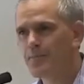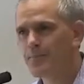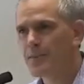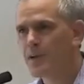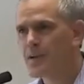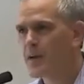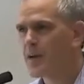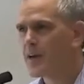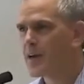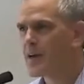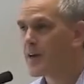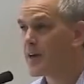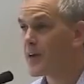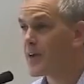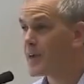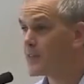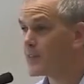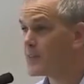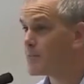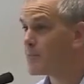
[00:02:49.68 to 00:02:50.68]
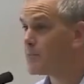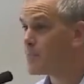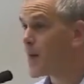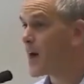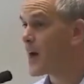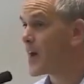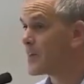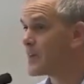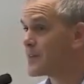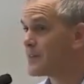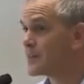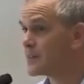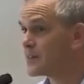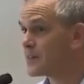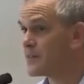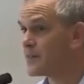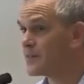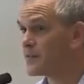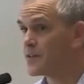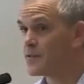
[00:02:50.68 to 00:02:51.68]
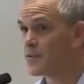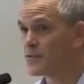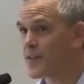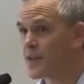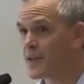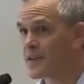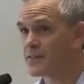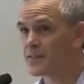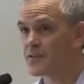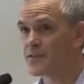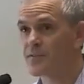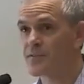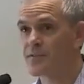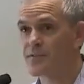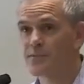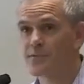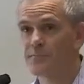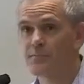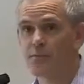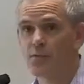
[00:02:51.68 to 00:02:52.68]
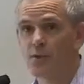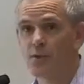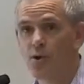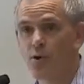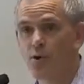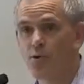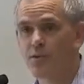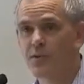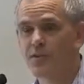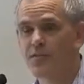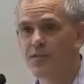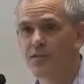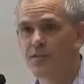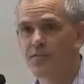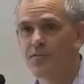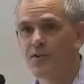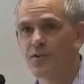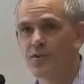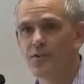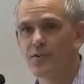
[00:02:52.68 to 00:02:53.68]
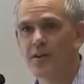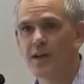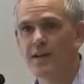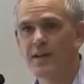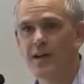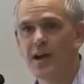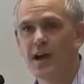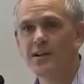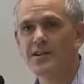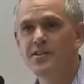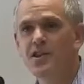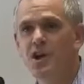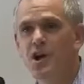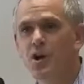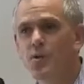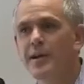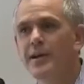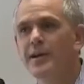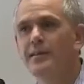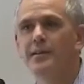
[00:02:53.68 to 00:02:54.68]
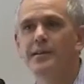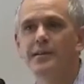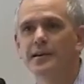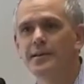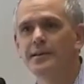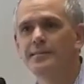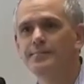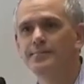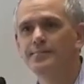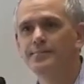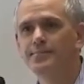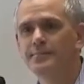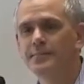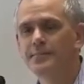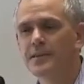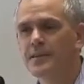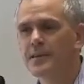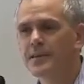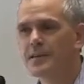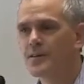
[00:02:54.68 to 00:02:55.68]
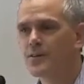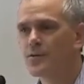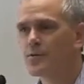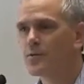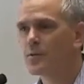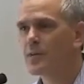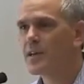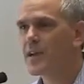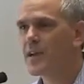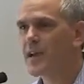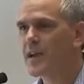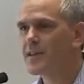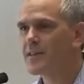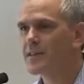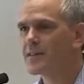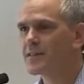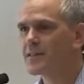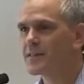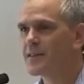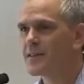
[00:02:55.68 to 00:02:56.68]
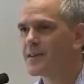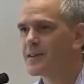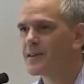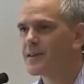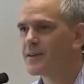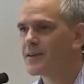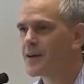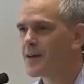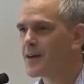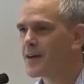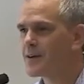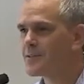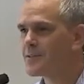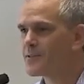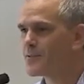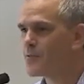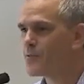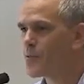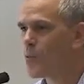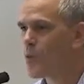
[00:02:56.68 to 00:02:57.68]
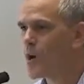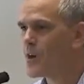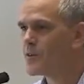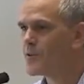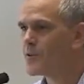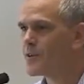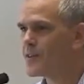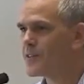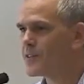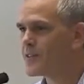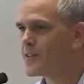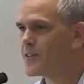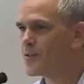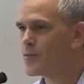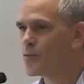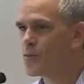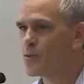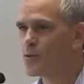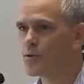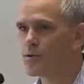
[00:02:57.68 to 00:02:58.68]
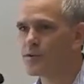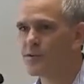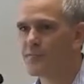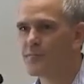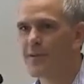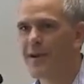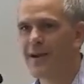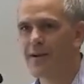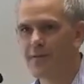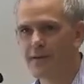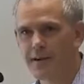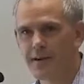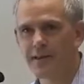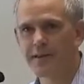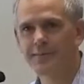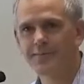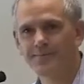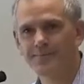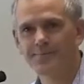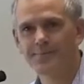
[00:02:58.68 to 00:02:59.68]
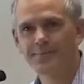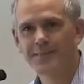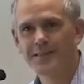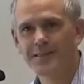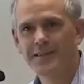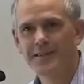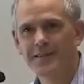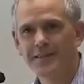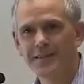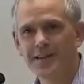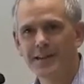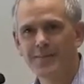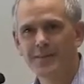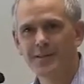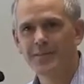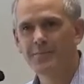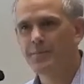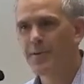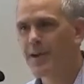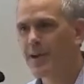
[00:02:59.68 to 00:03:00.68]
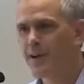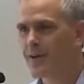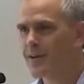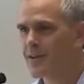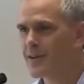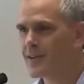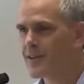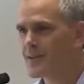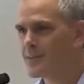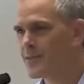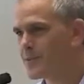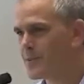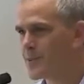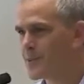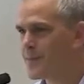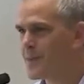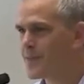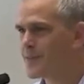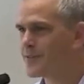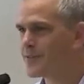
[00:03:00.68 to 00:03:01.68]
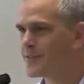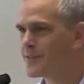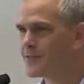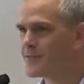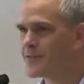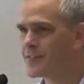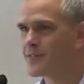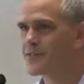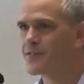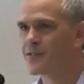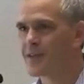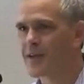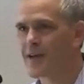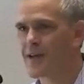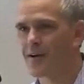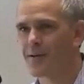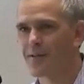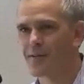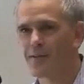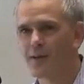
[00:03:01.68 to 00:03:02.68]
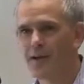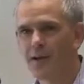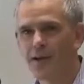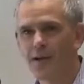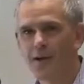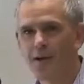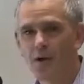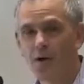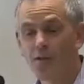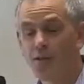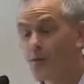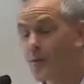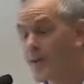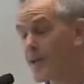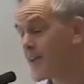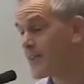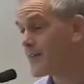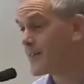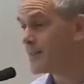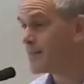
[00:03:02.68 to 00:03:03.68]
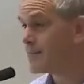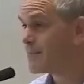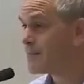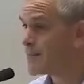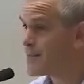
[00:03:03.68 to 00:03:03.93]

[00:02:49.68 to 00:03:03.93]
and combined give you that sort of more holistic view. And unknowingly, we had wandered into the world of parity, namely parity between mental and physical health, although we had no